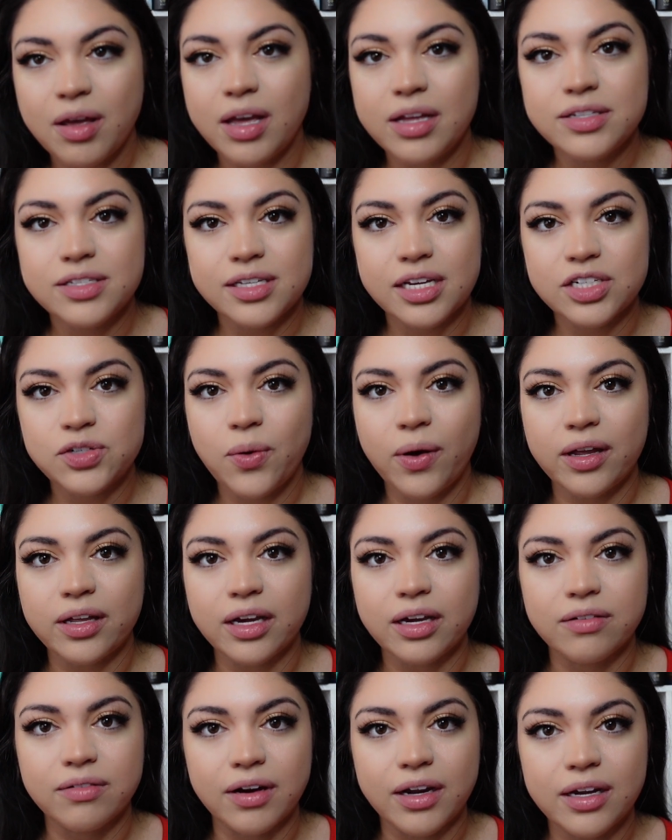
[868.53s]
It's like
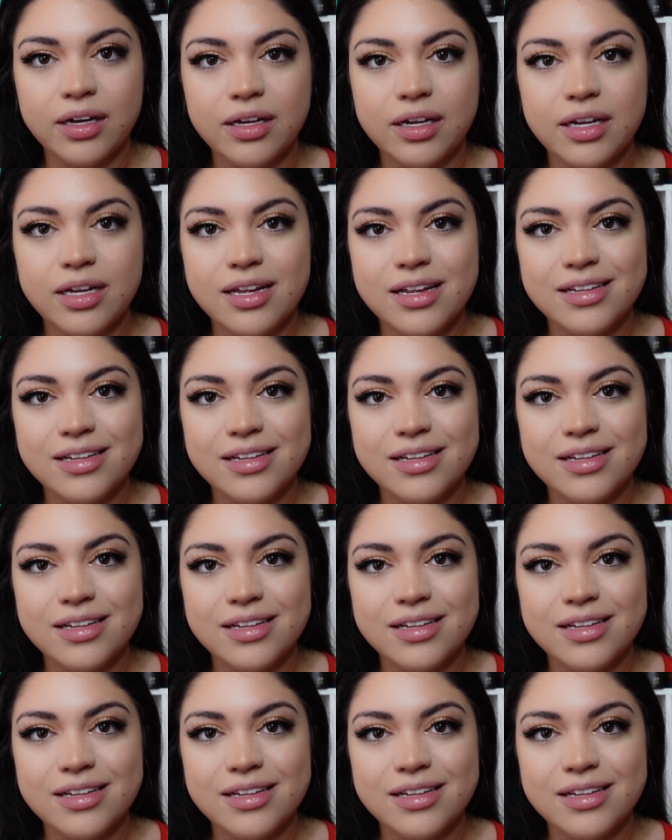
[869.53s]
Twilight, right?